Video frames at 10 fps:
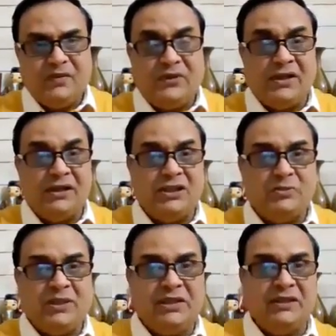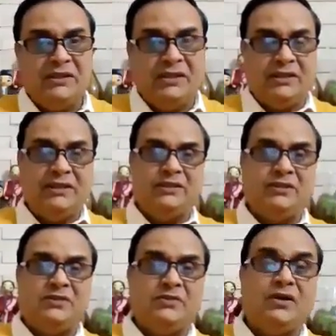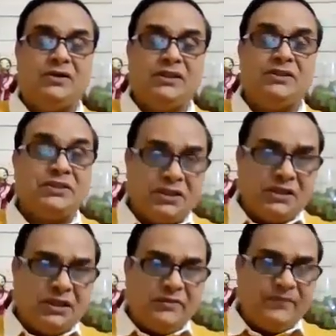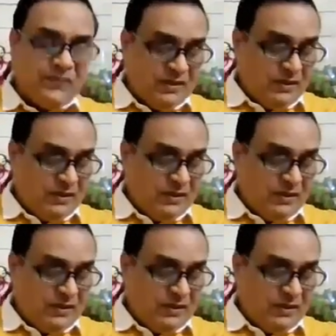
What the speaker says: Frankly speaking, there is not a single